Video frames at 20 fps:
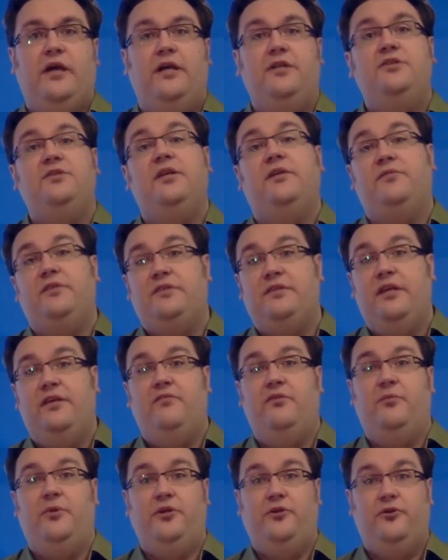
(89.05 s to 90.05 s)
I just have to save
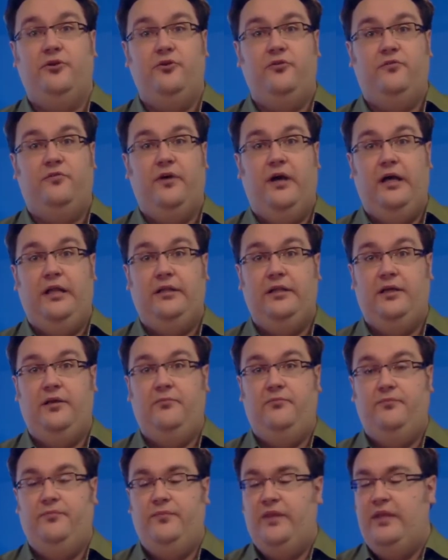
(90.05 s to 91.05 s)
them under a new file
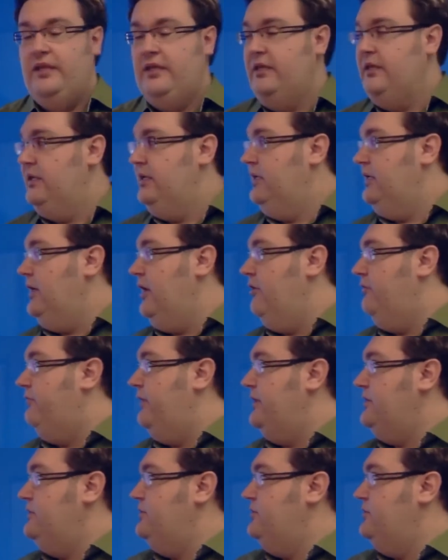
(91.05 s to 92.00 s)
name. Now if I